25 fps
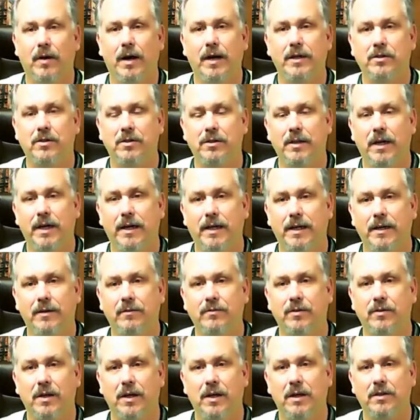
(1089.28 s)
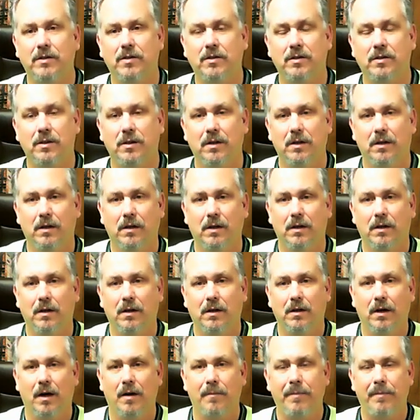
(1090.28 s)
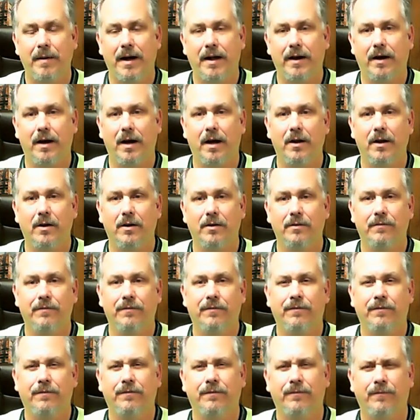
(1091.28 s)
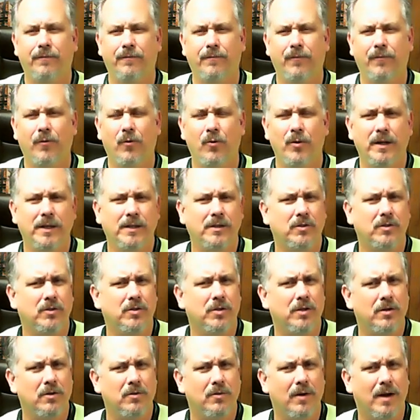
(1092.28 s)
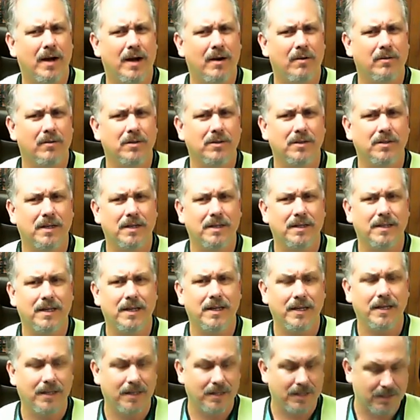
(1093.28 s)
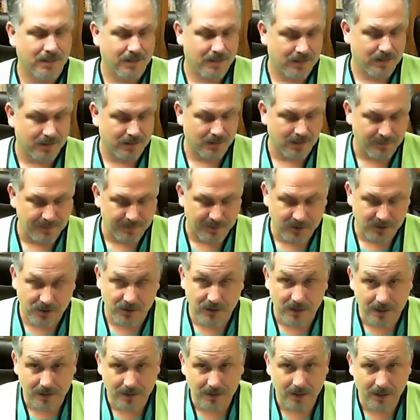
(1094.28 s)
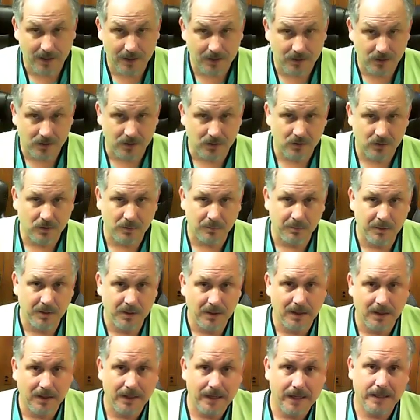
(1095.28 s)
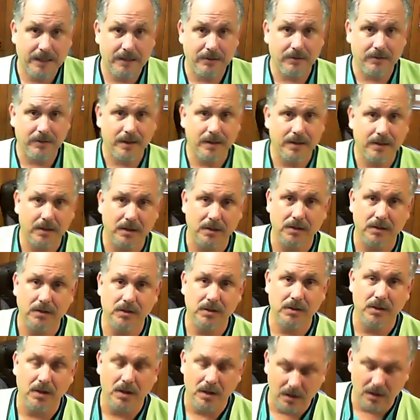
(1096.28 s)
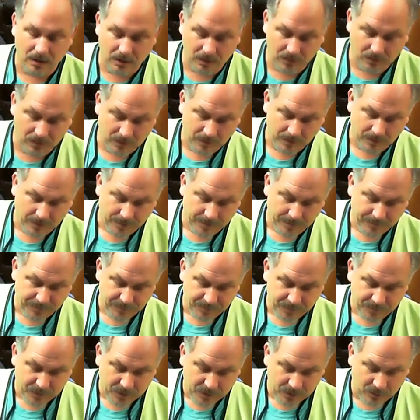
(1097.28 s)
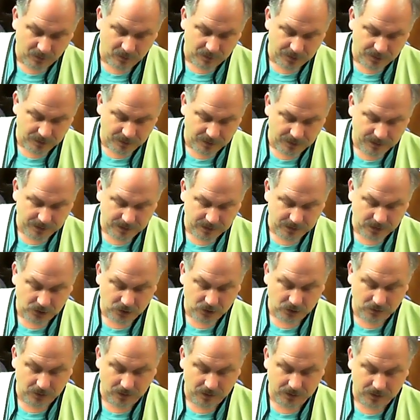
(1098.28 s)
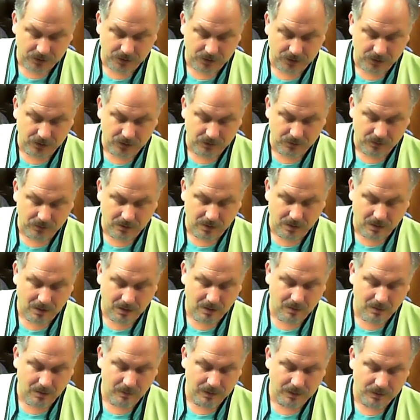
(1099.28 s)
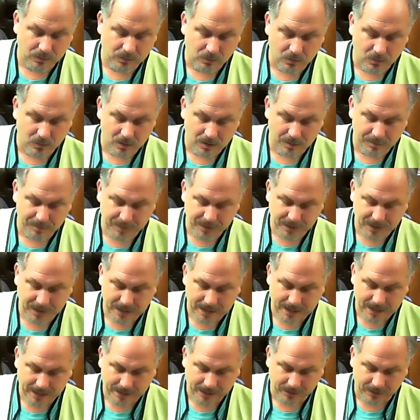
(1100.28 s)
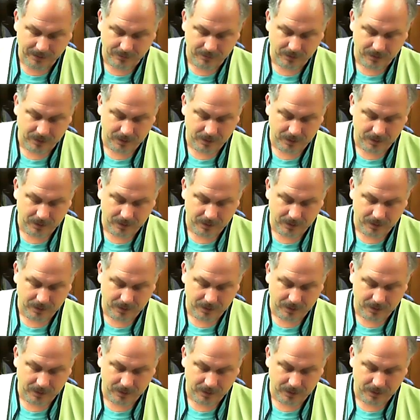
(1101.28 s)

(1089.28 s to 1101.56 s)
right? So that gives us about 142 hours, I think. Let me check that just to be accurate, because you know, when you're in construction, you always want to be accurate.